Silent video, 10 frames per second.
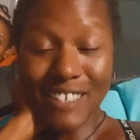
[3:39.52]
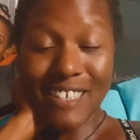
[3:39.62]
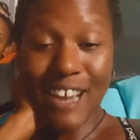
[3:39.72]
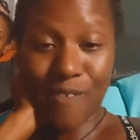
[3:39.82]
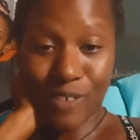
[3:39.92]

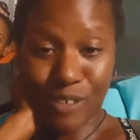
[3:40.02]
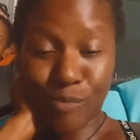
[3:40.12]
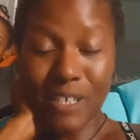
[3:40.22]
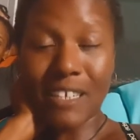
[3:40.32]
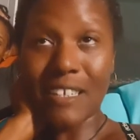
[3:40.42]
to Africa,
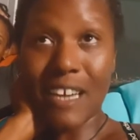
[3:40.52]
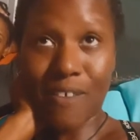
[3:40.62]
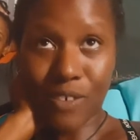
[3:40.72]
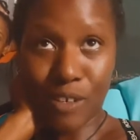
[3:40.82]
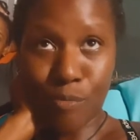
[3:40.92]
being in
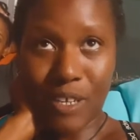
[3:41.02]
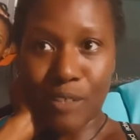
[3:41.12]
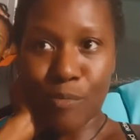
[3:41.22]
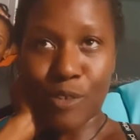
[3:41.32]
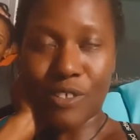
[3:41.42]
Africa, being
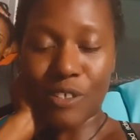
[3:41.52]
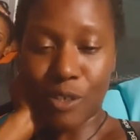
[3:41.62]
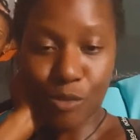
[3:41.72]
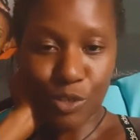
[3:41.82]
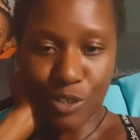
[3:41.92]
immersed in the
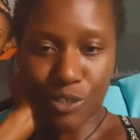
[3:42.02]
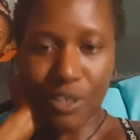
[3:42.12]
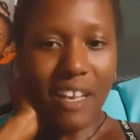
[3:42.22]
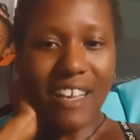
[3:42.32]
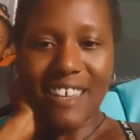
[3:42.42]
culture,
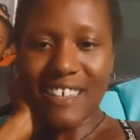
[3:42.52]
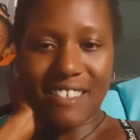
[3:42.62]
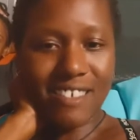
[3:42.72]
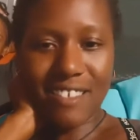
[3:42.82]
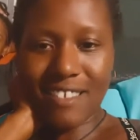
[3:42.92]

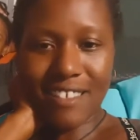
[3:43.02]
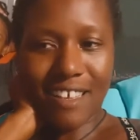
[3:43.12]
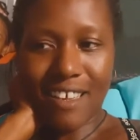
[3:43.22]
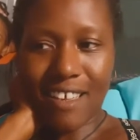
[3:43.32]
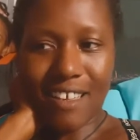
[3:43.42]
and just
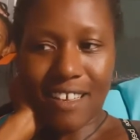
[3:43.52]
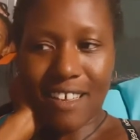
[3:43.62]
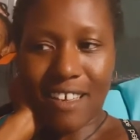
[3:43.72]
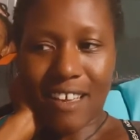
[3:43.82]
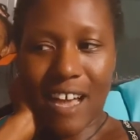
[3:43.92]
like
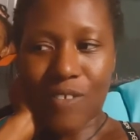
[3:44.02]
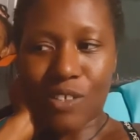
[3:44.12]
having